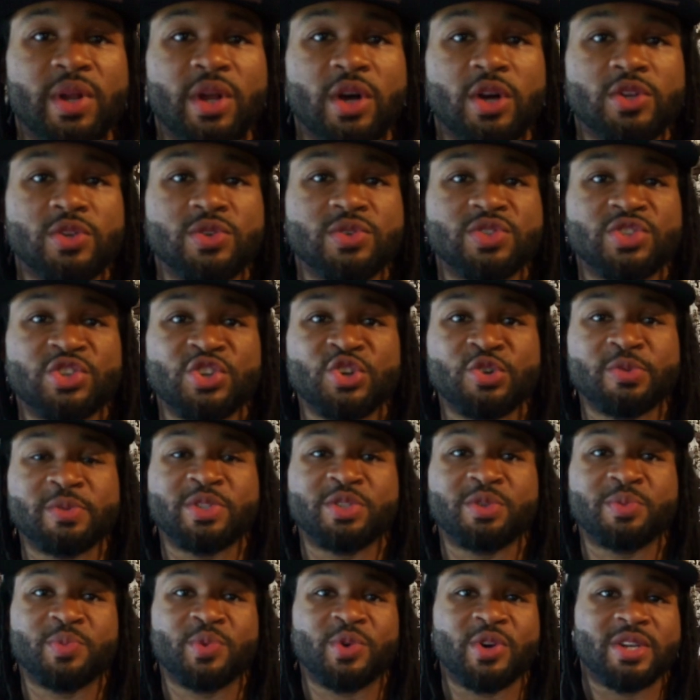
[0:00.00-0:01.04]
on YouTube? It's
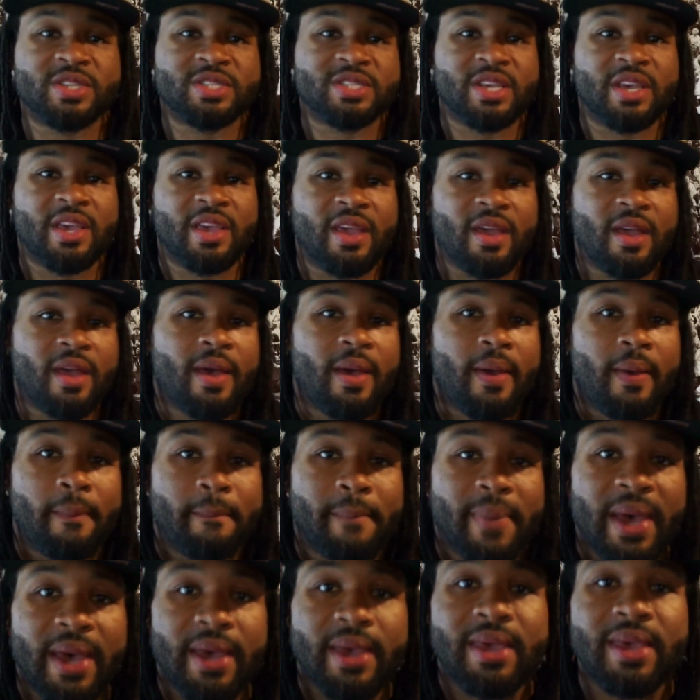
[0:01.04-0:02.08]
your boy T,
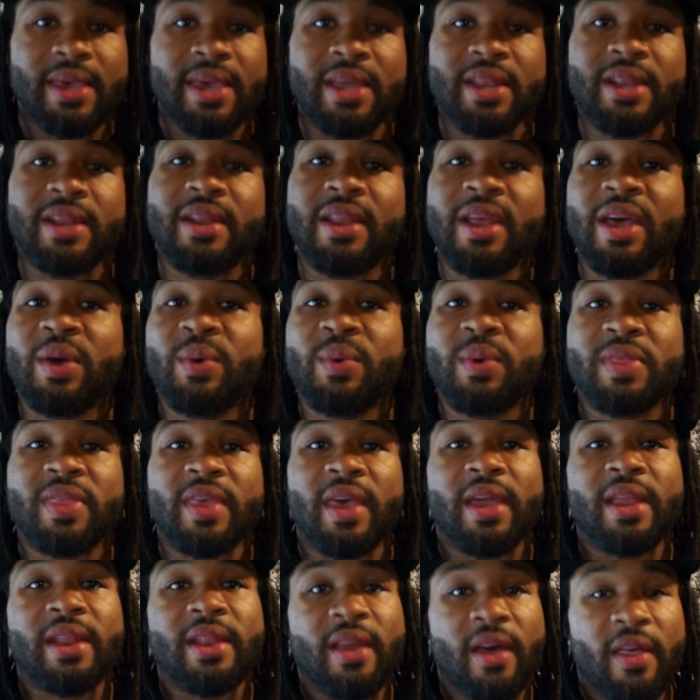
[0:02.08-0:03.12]
back again today with
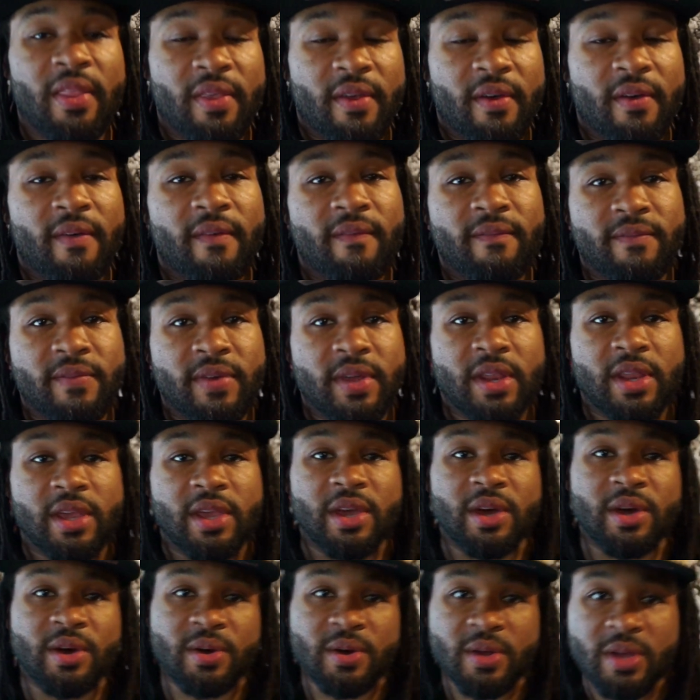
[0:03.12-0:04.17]
another
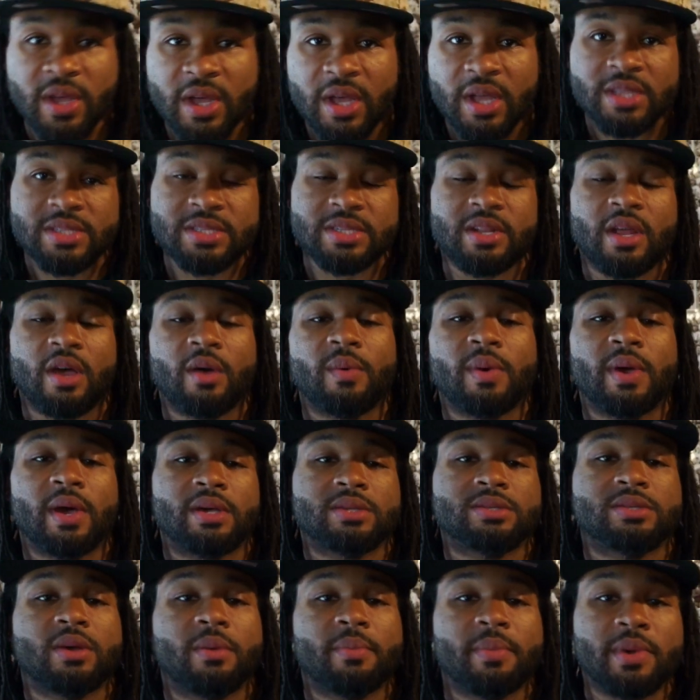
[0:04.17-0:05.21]
video. Today we
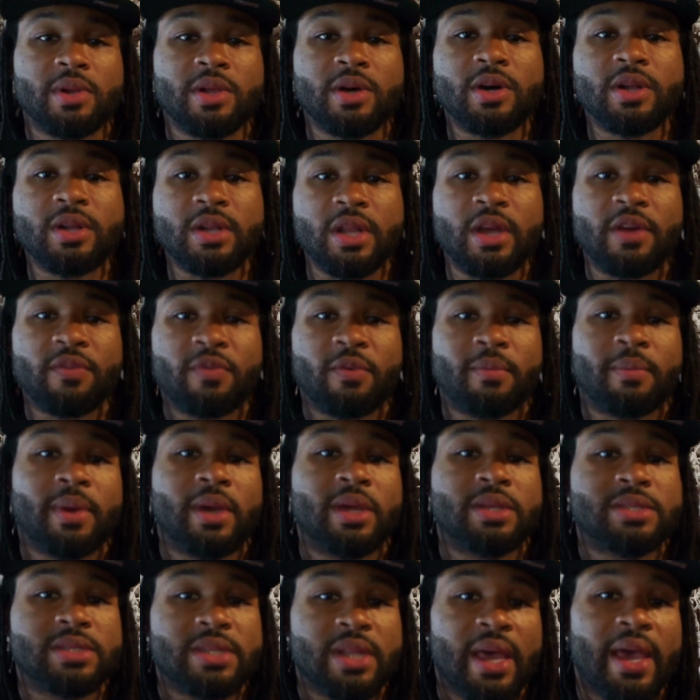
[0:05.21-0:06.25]
got something a little different,
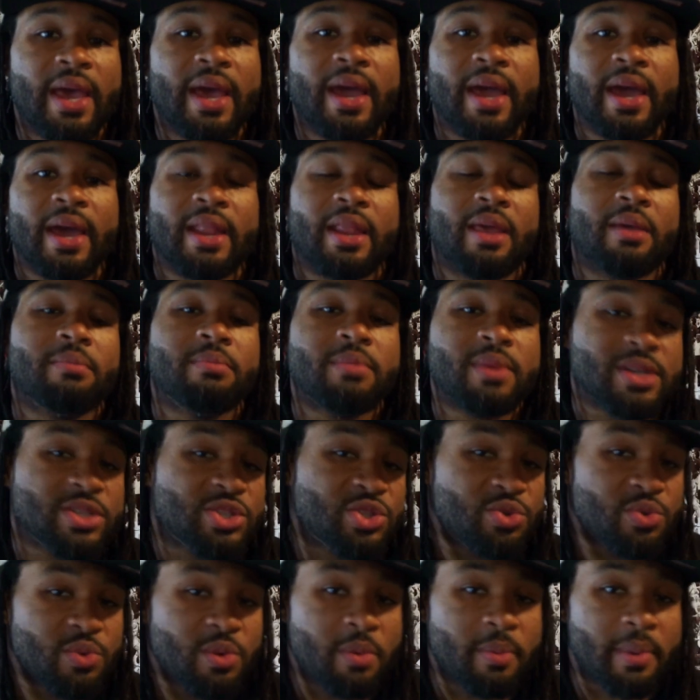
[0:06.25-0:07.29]
man. Today I got a
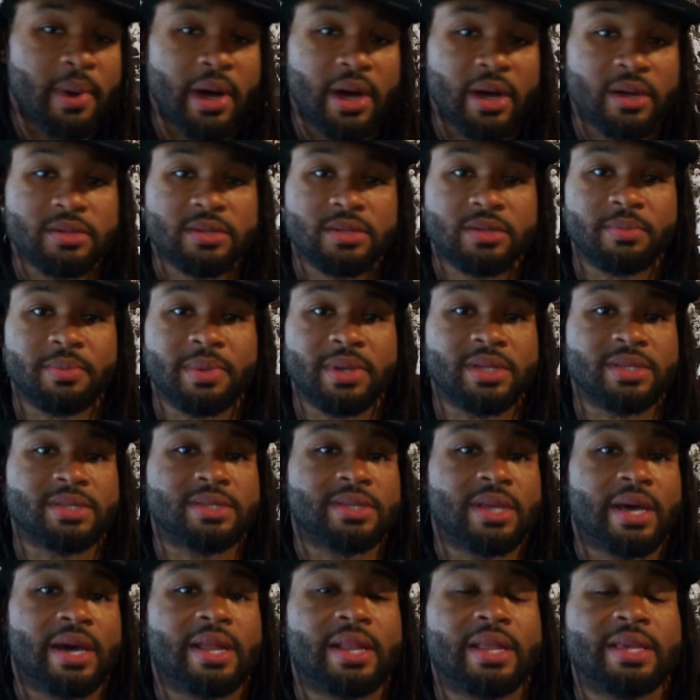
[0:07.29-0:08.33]
mystery box, but it's
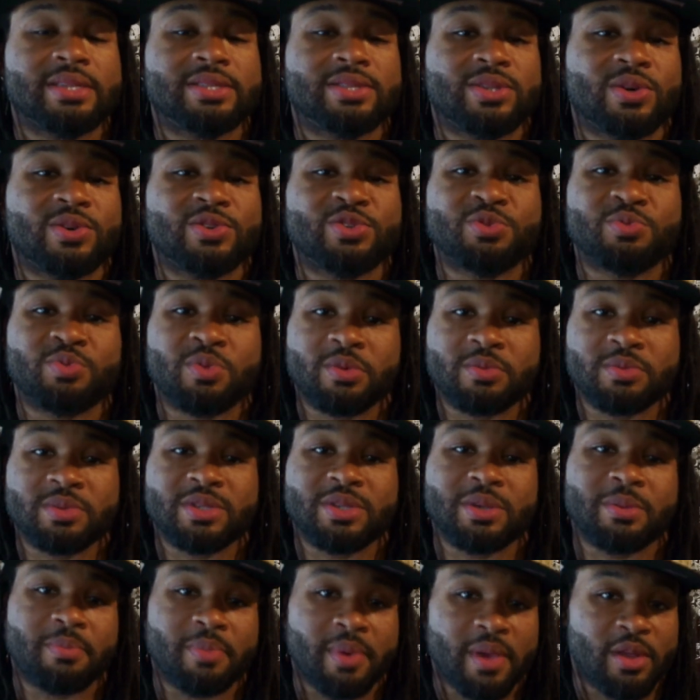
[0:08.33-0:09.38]
not a Soul
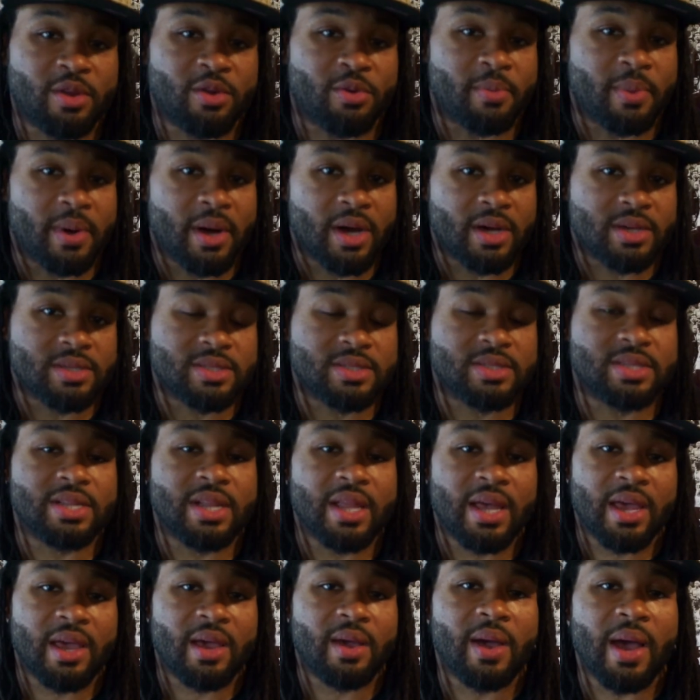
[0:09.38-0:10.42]
Supremacy beater box.
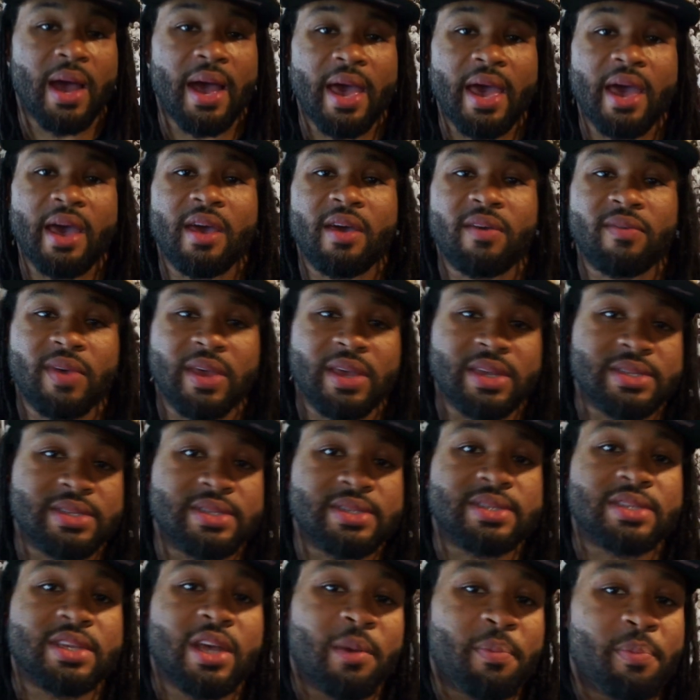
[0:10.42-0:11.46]
Today I have a
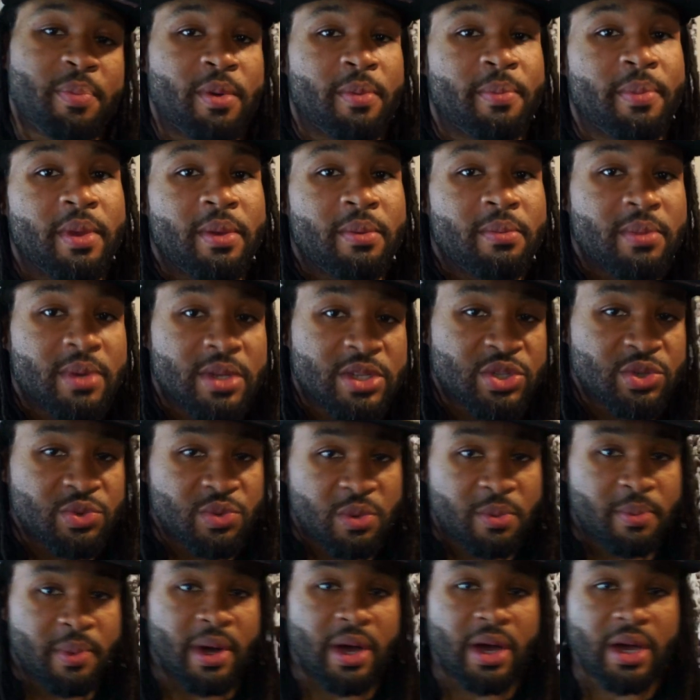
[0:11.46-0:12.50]
supplement
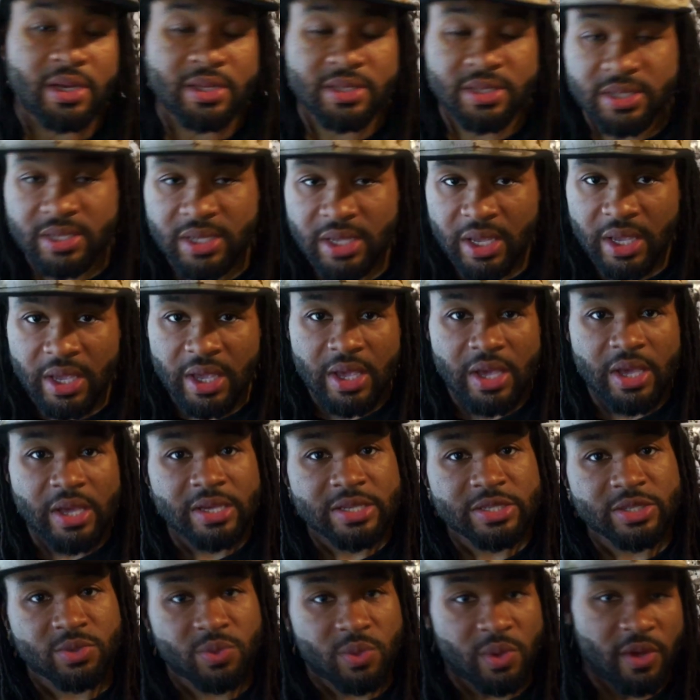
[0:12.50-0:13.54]
mystery box
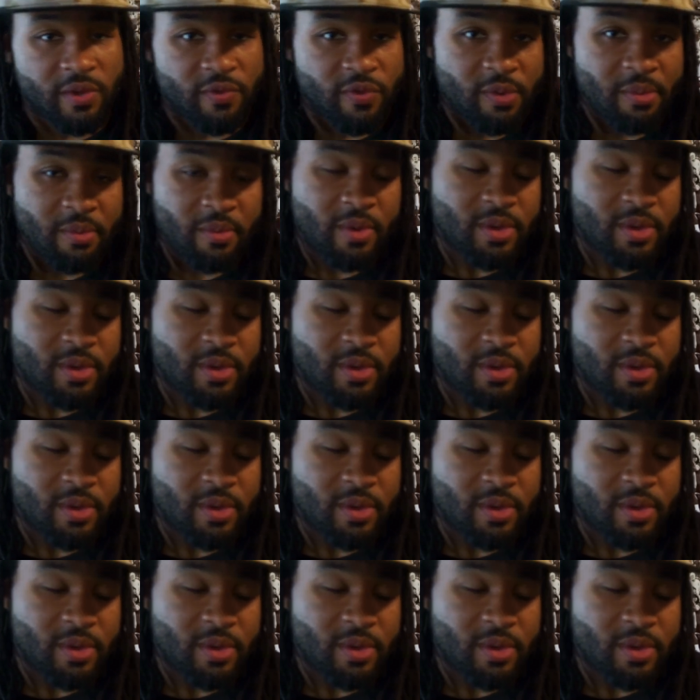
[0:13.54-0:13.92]
sent from,